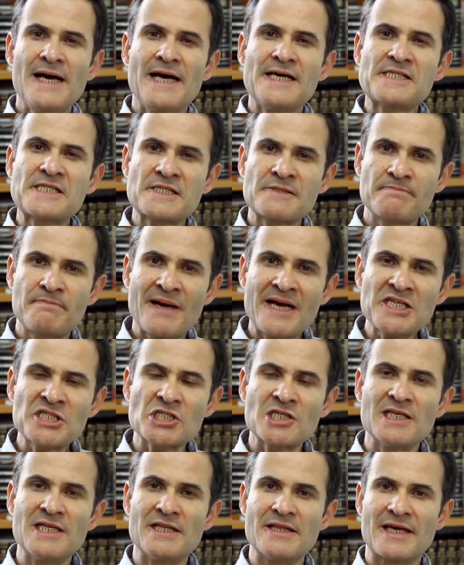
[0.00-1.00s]

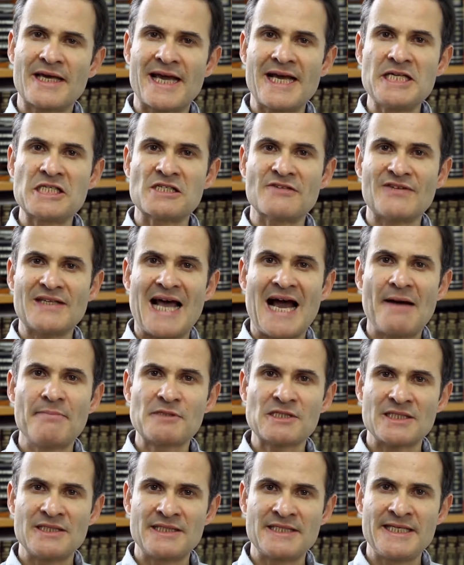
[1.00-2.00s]
Especially in the case of an
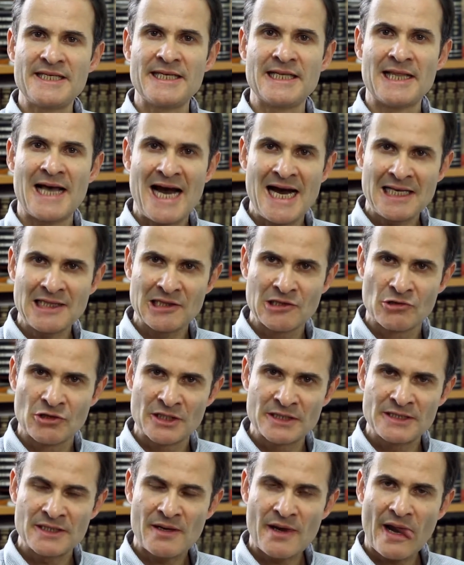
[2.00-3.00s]
absentee
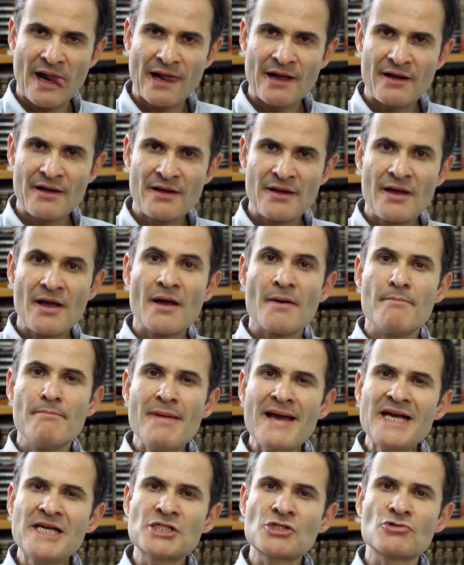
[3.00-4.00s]
landlord,
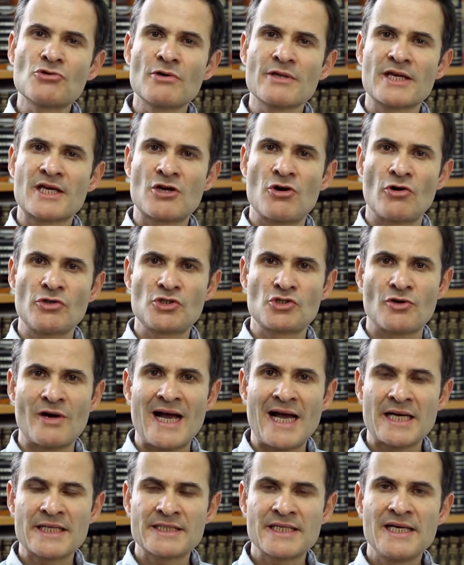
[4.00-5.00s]
make sure the
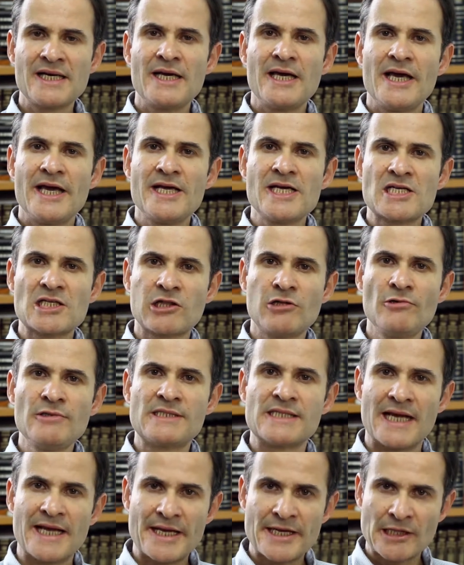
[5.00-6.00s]
contract
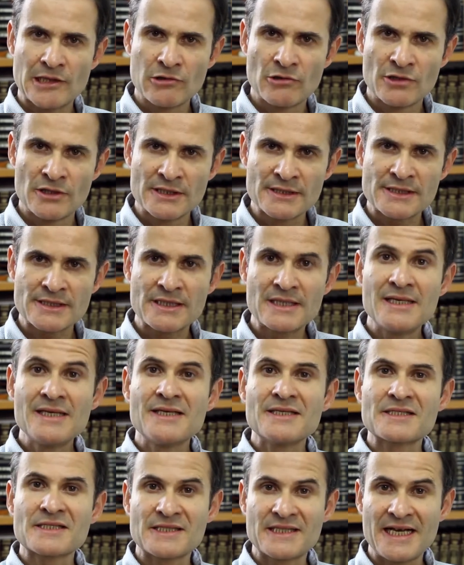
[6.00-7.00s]
includes a clause
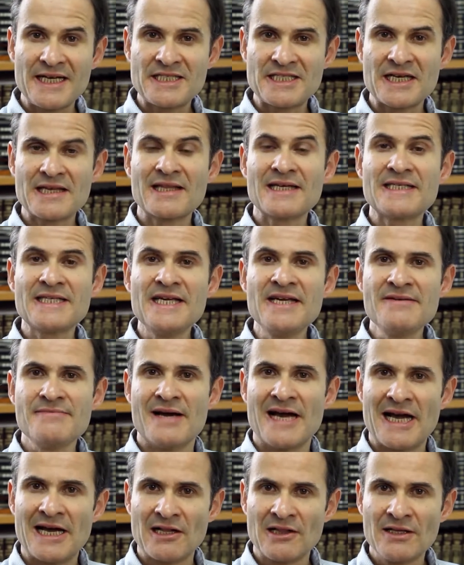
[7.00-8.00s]
stating that
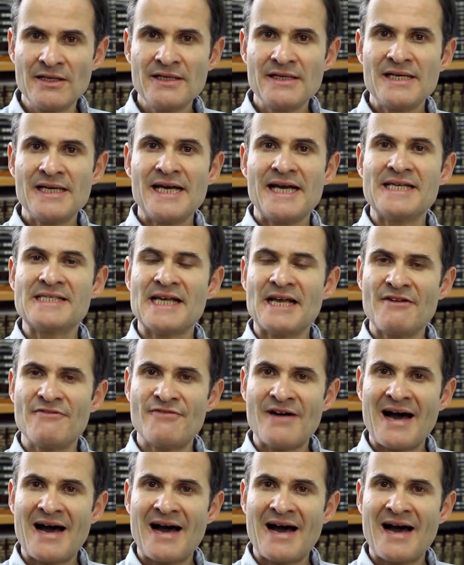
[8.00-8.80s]
email is a